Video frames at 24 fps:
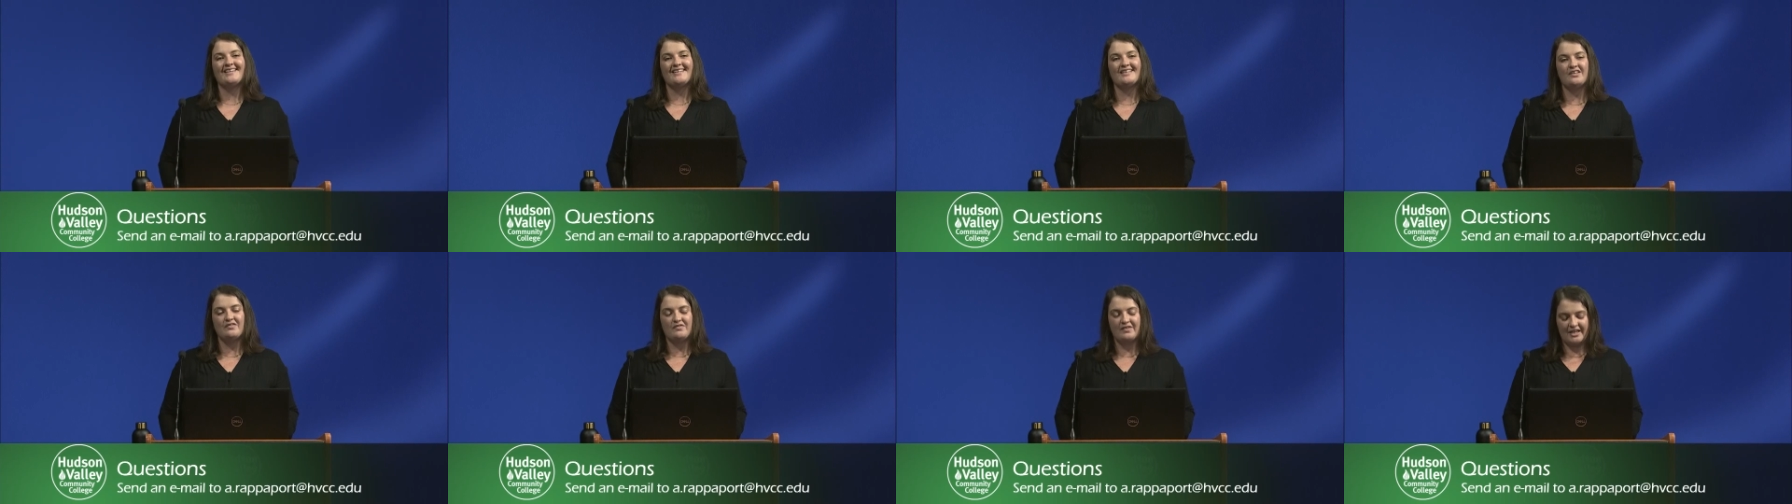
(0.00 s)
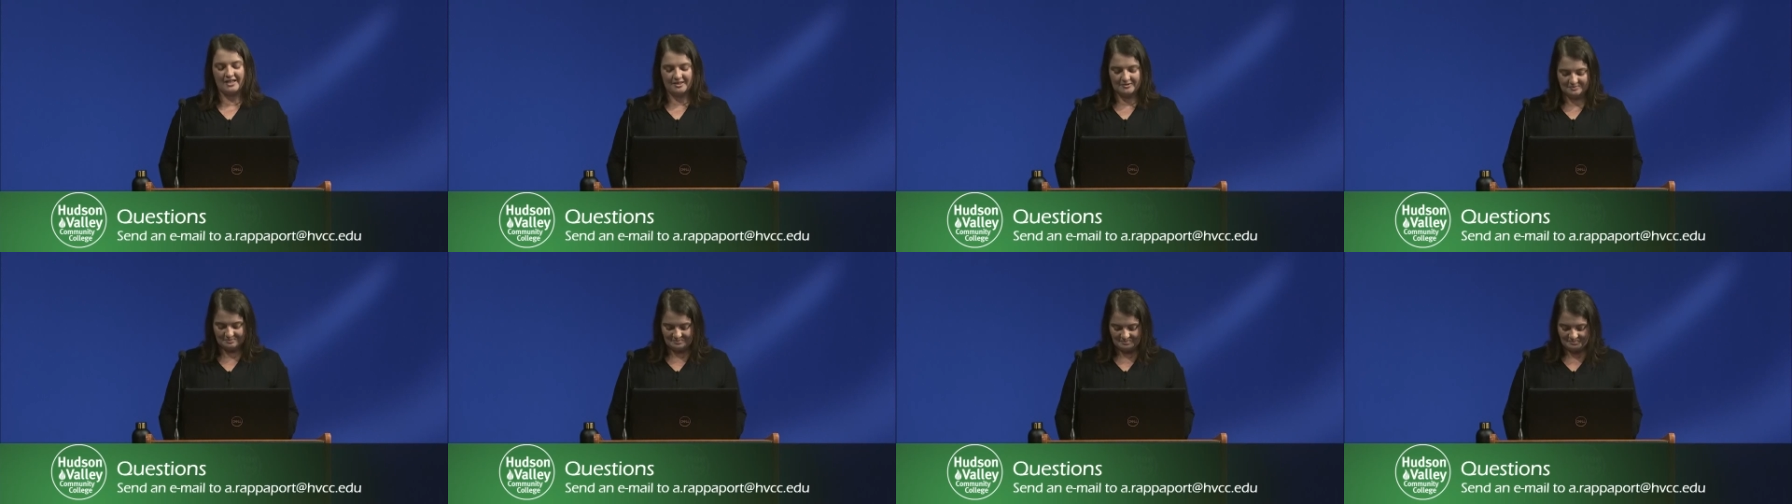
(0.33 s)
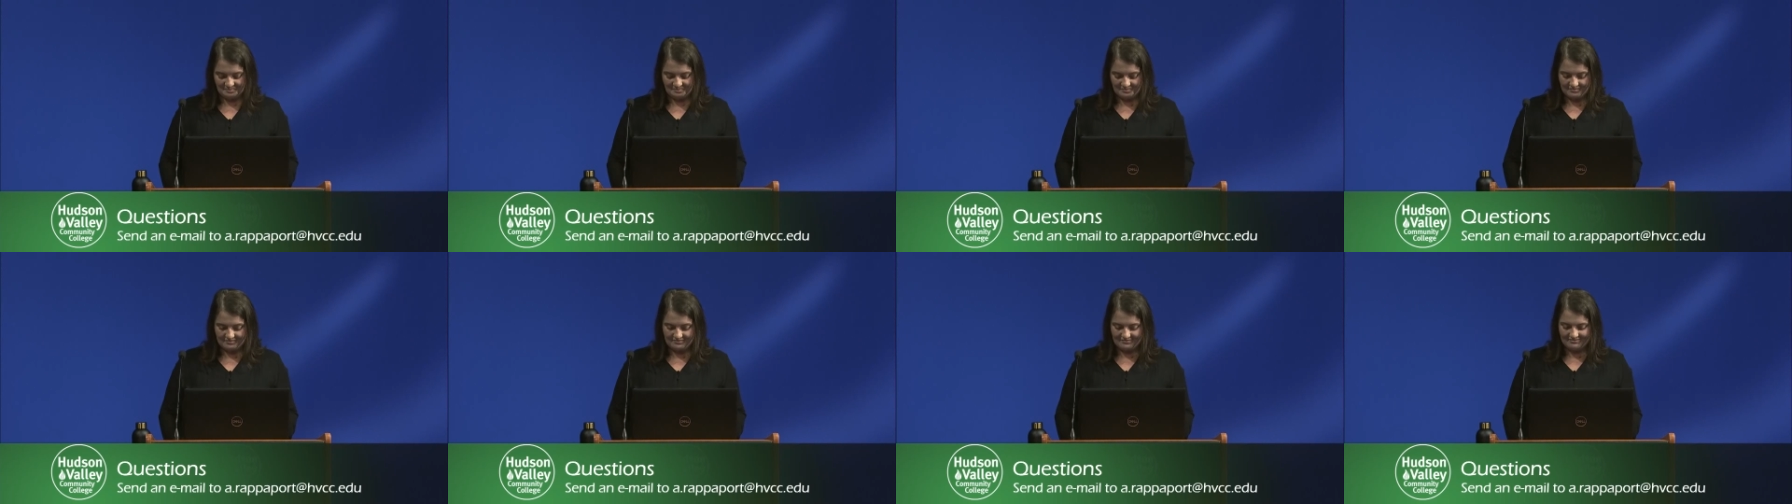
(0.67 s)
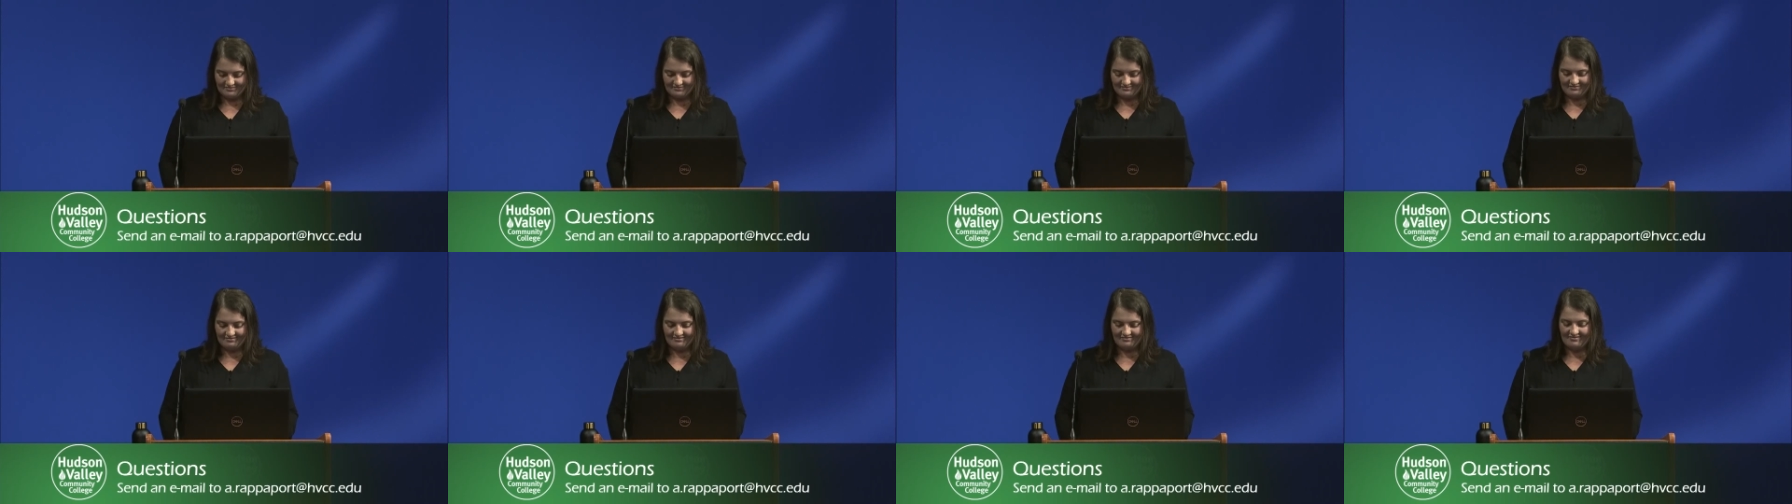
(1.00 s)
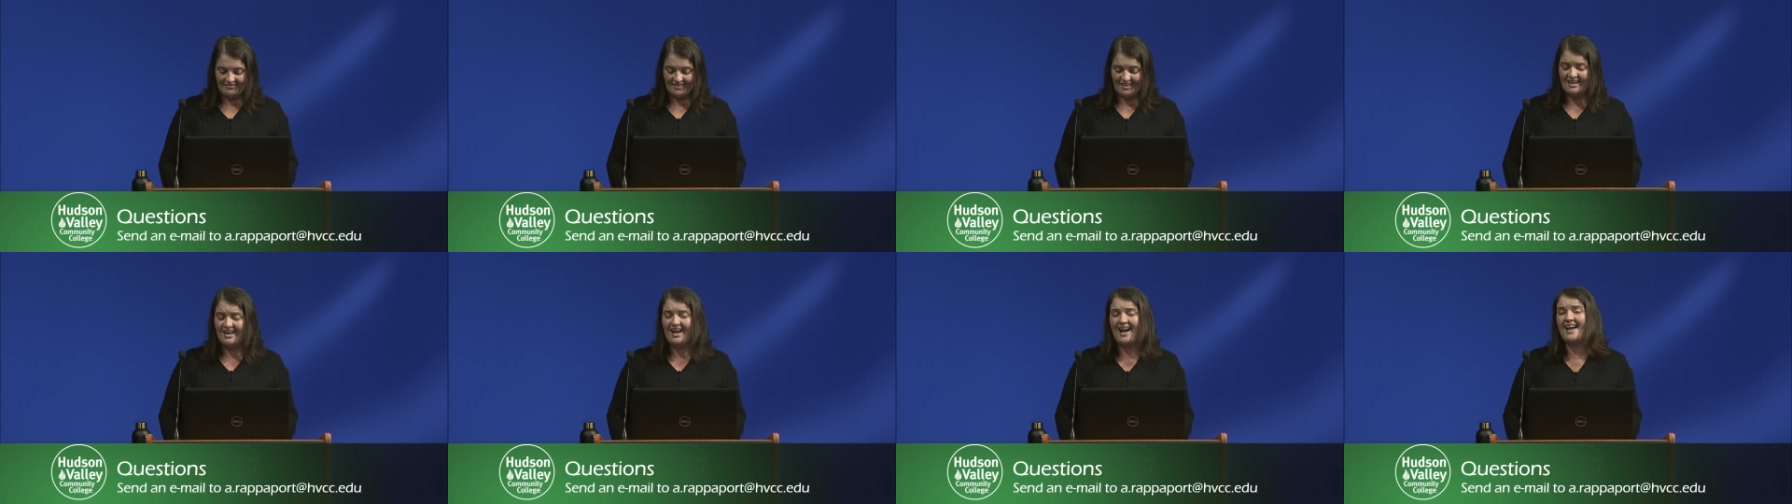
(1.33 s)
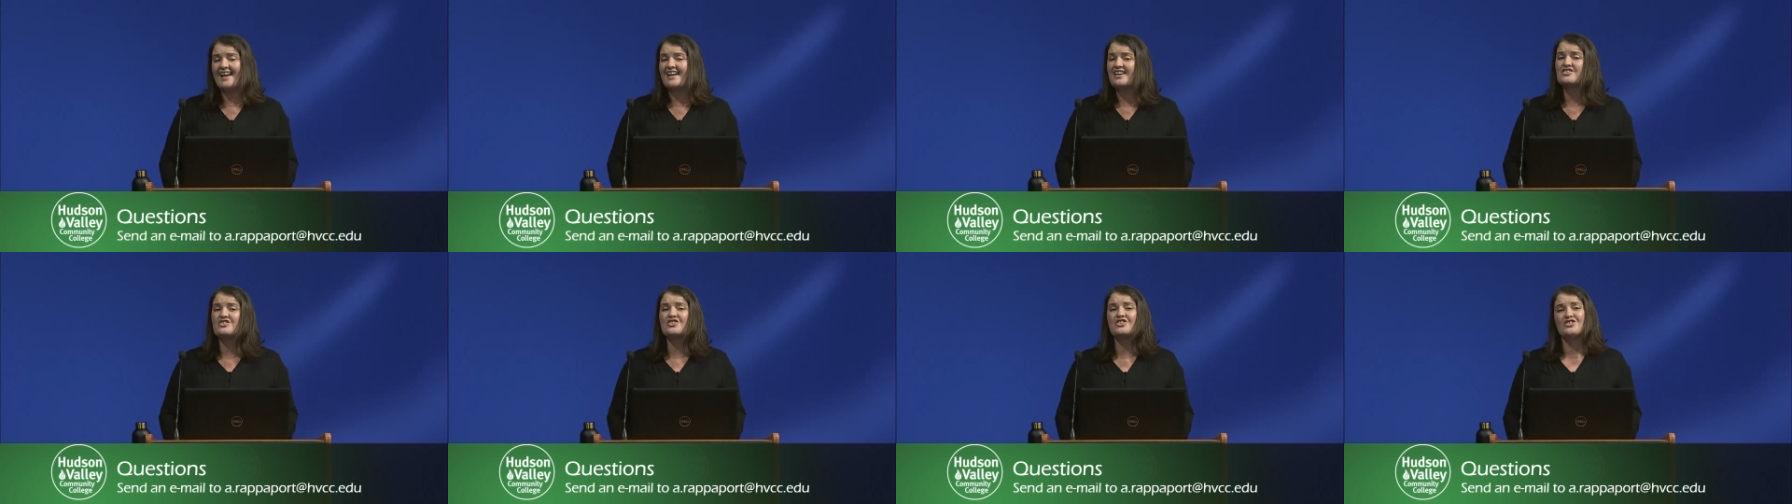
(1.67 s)
living? I
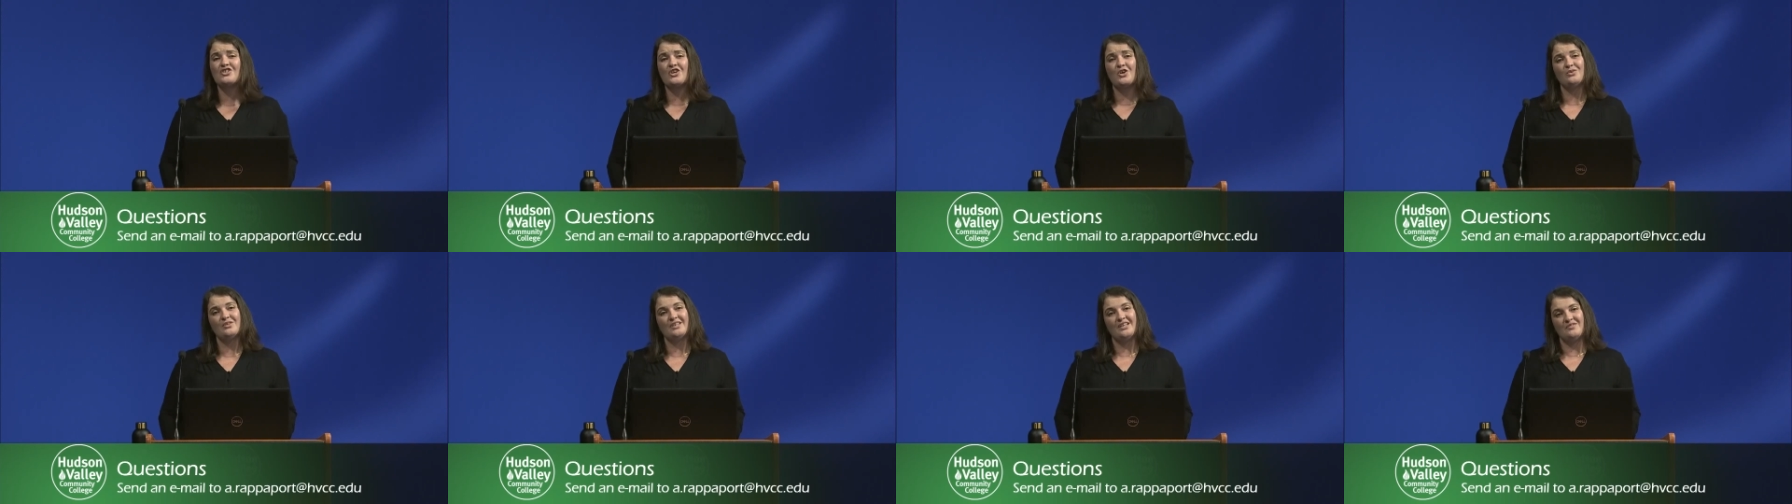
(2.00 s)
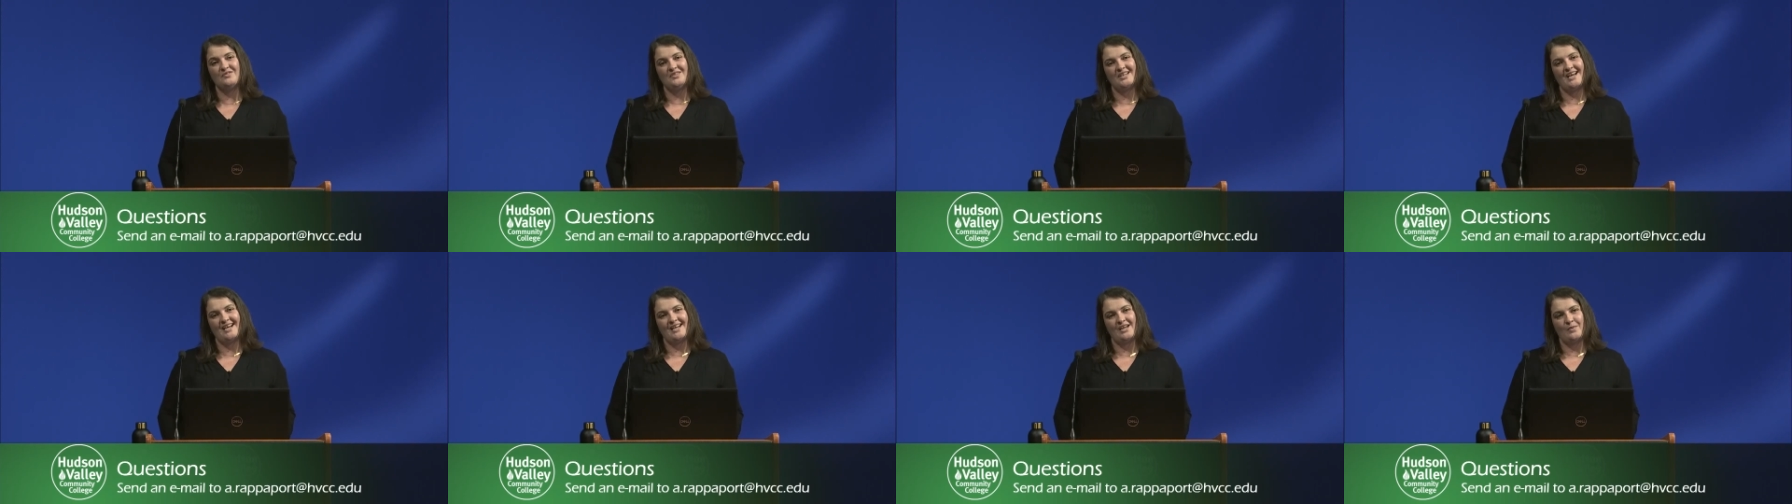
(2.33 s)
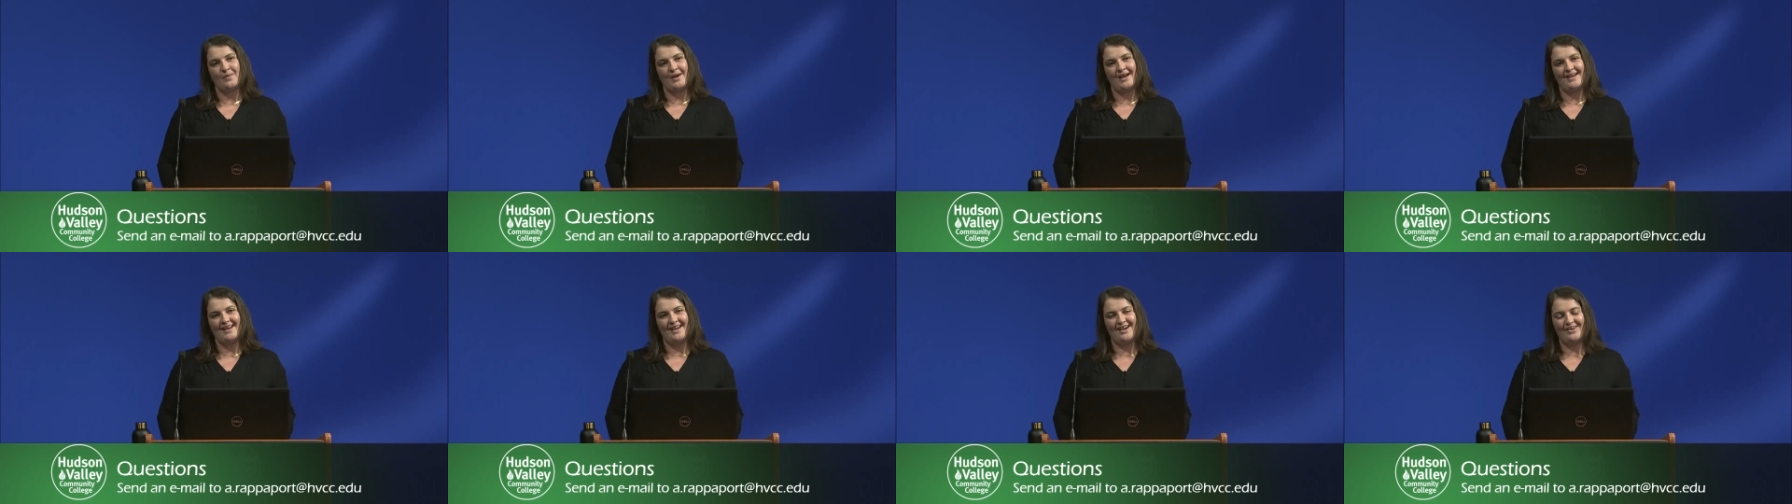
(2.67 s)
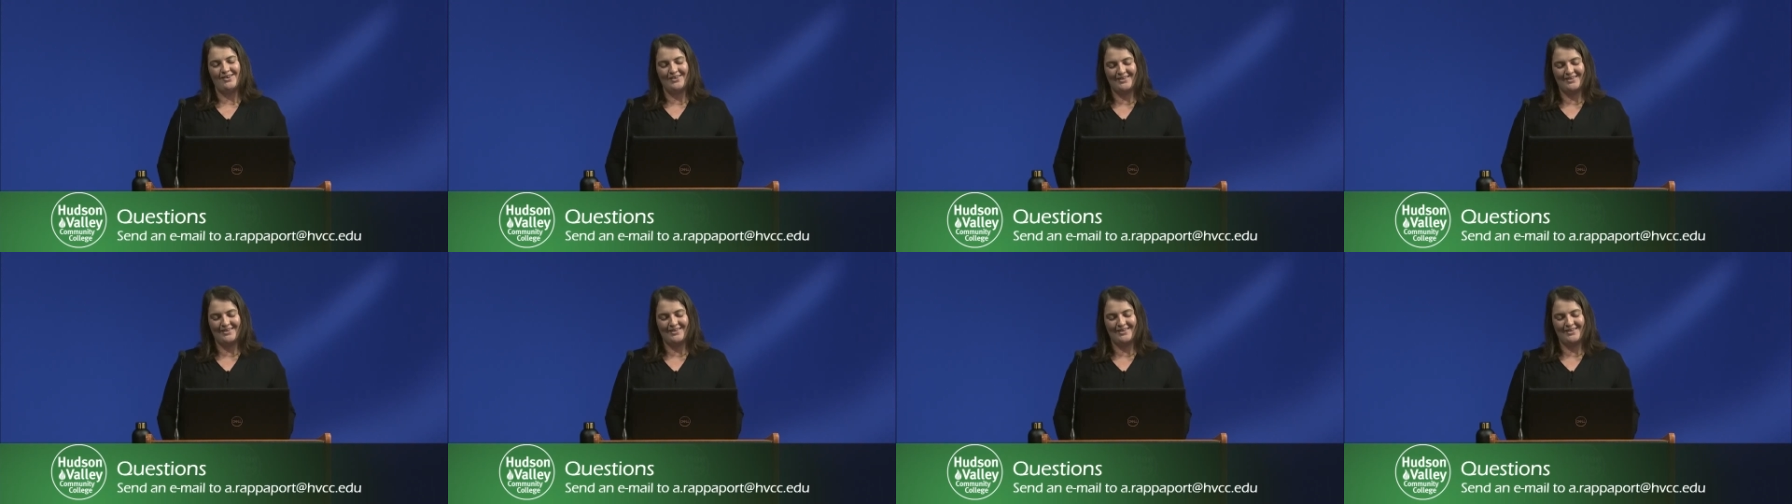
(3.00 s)
actually don't live tiny right now.